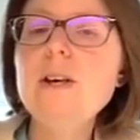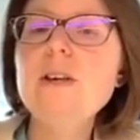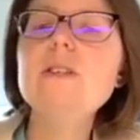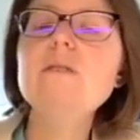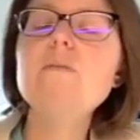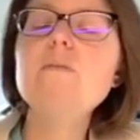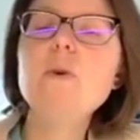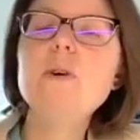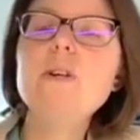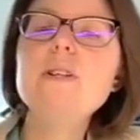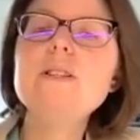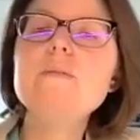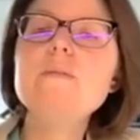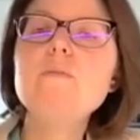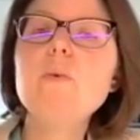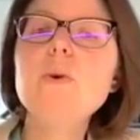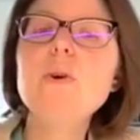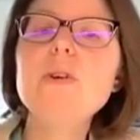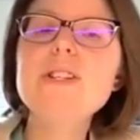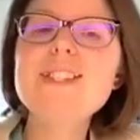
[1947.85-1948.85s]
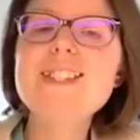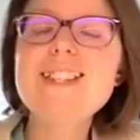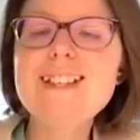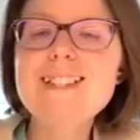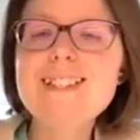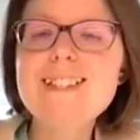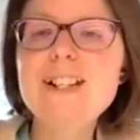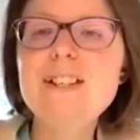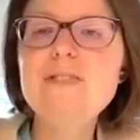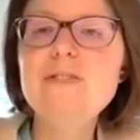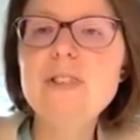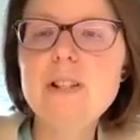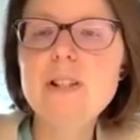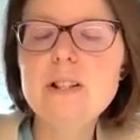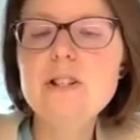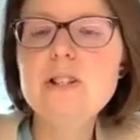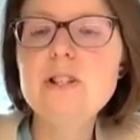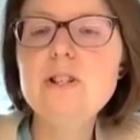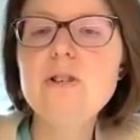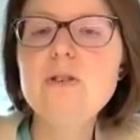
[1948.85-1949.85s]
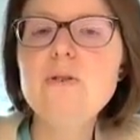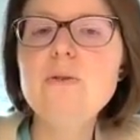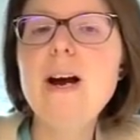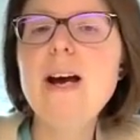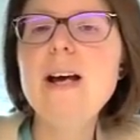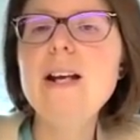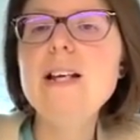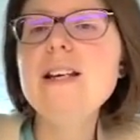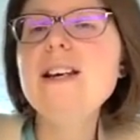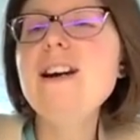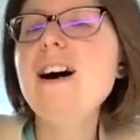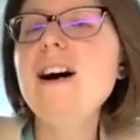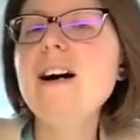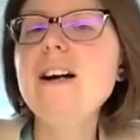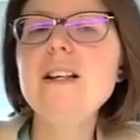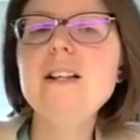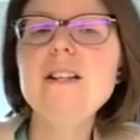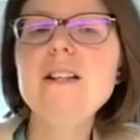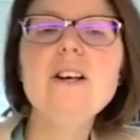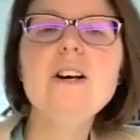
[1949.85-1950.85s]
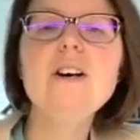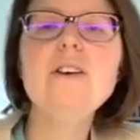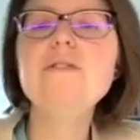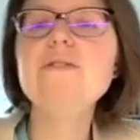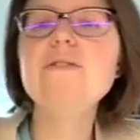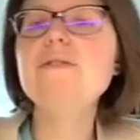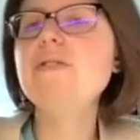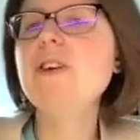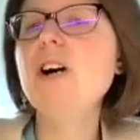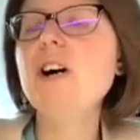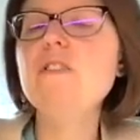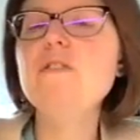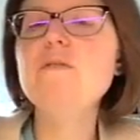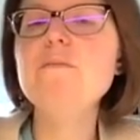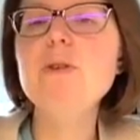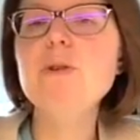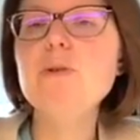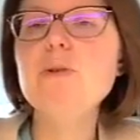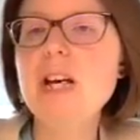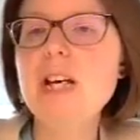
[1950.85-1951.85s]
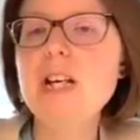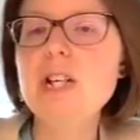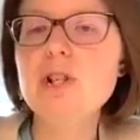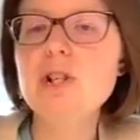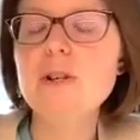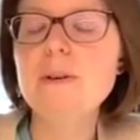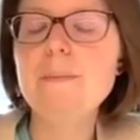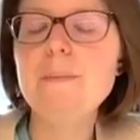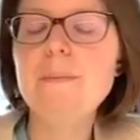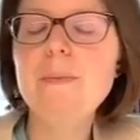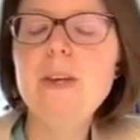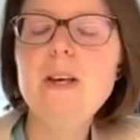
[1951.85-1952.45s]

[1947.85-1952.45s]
the more sensitive it is to any kind of mutation.